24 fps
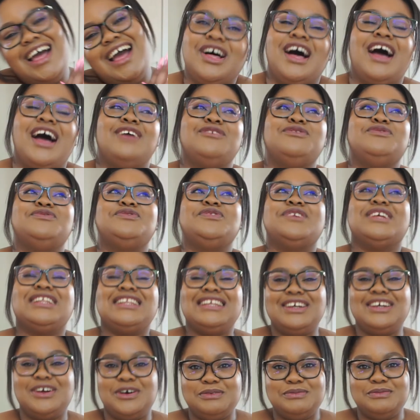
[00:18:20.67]
I
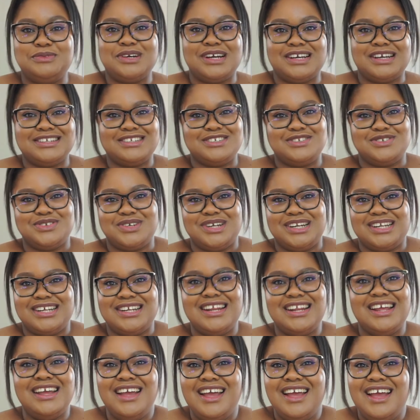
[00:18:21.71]
really hope you guys enjoyed it.
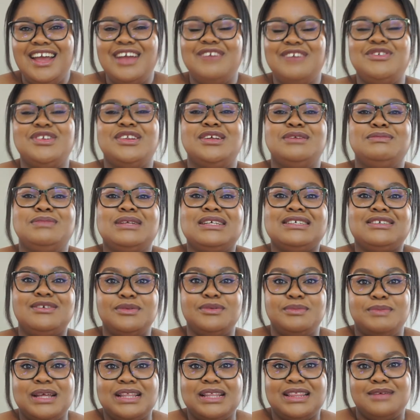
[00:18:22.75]
If you did, please give it a
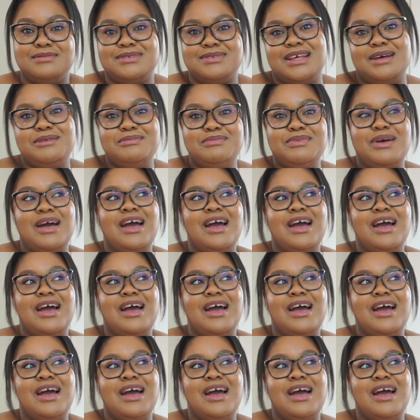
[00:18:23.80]
big thumbs up.